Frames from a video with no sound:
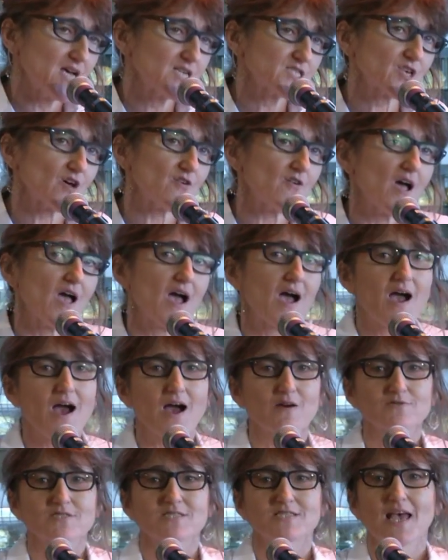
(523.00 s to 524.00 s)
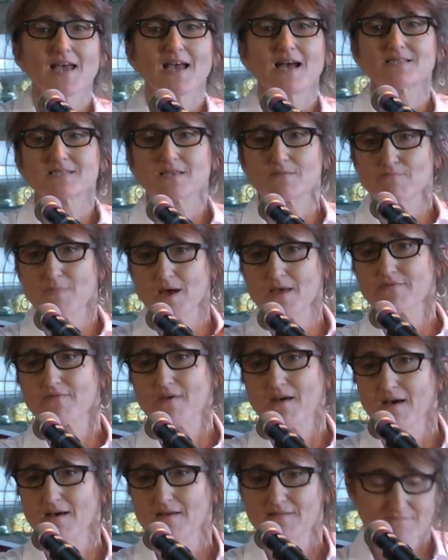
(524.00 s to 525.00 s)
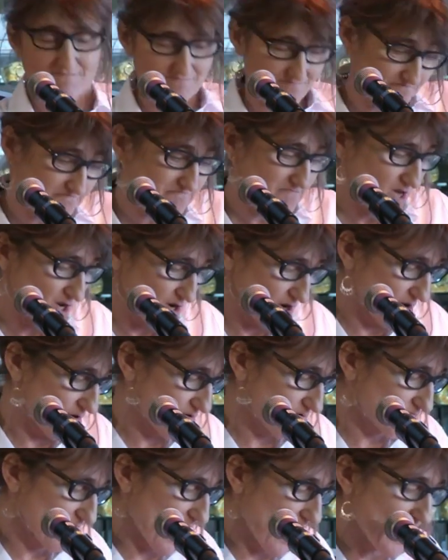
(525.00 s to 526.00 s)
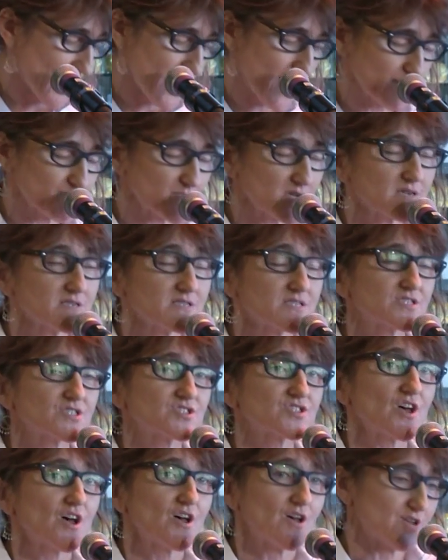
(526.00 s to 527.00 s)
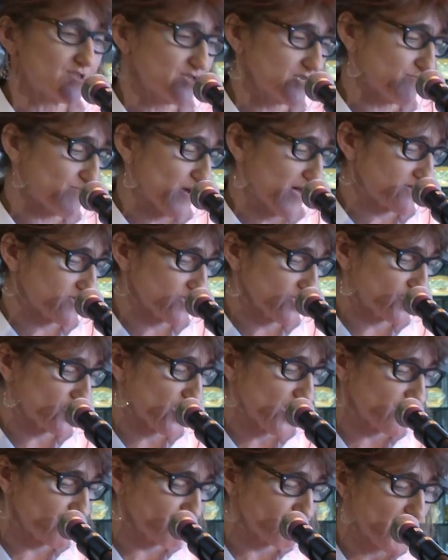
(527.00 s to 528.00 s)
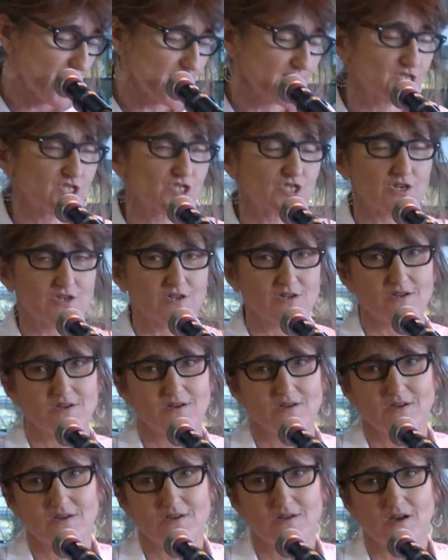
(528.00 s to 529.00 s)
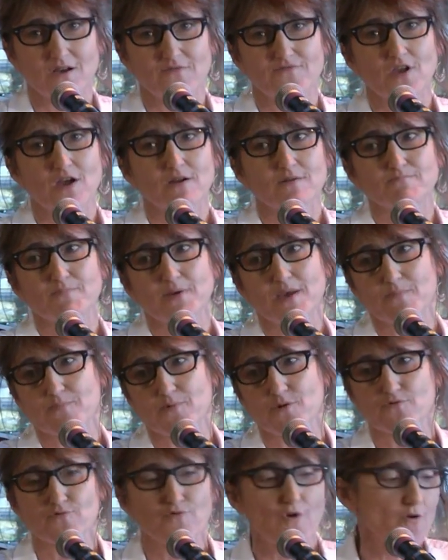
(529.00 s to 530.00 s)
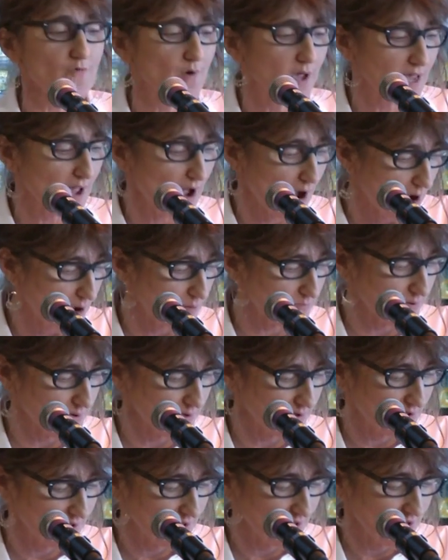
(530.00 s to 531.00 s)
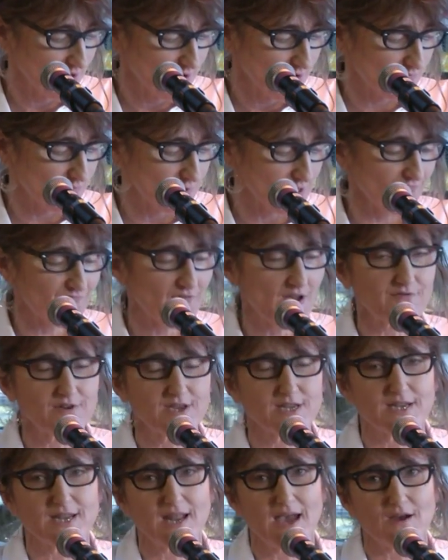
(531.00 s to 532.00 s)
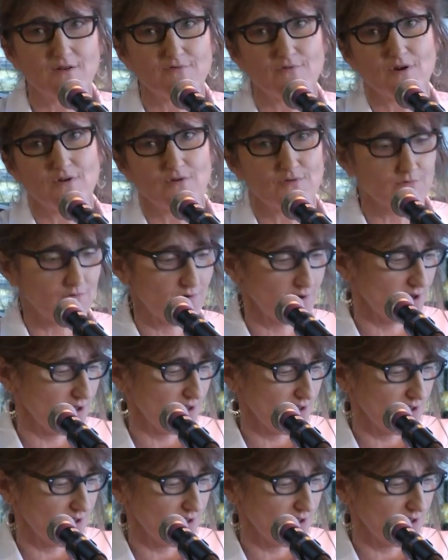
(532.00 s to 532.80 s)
So I would say, as a mother, I am concerned about a generation of young people growing up with a very narrow